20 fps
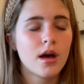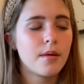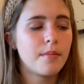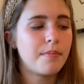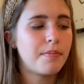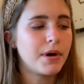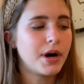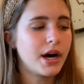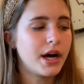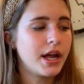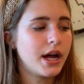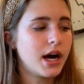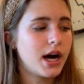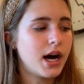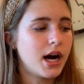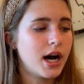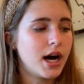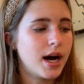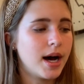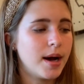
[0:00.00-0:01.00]
But
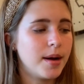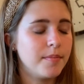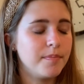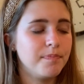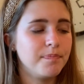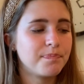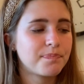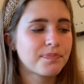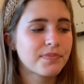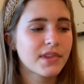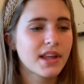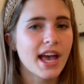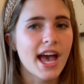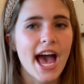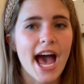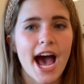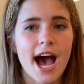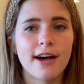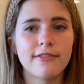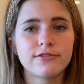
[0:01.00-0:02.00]
um,
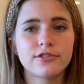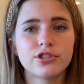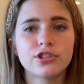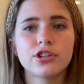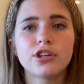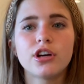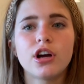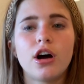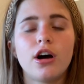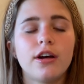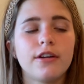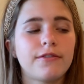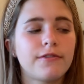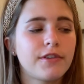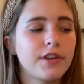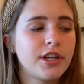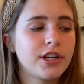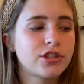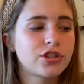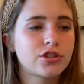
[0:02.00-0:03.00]
after I
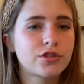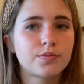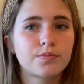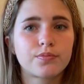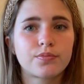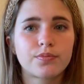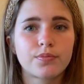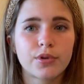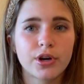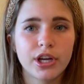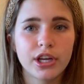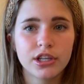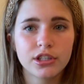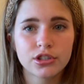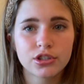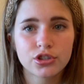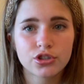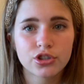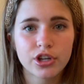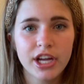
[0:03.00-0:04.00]
finish Spring
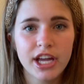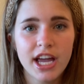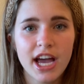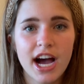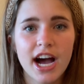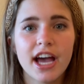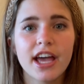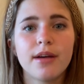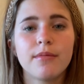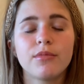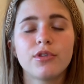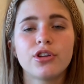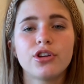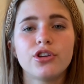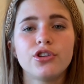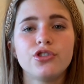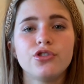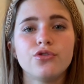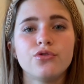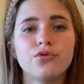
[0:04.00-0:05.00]
Street, I am going
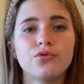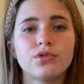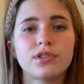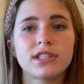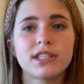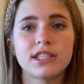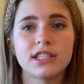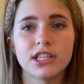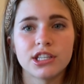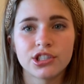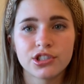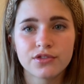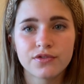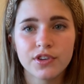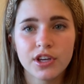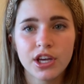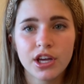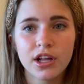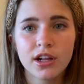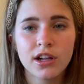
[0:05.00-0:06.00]
to do
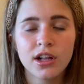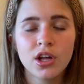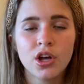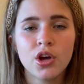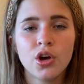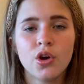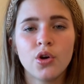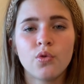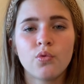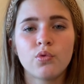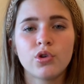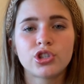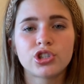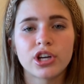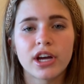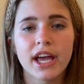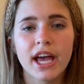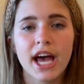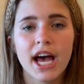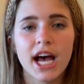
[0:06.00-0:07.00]
Stitchville, which
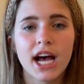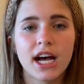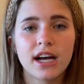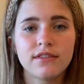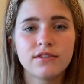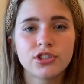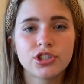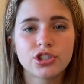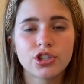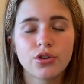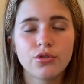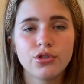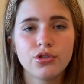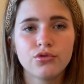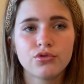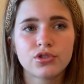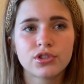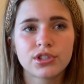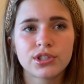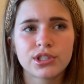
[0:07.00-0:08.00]
I have shown you
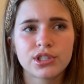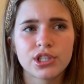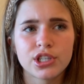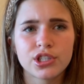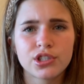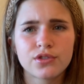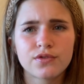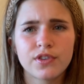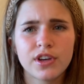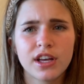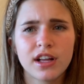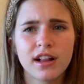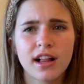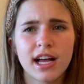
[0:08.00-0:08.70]
Stitchville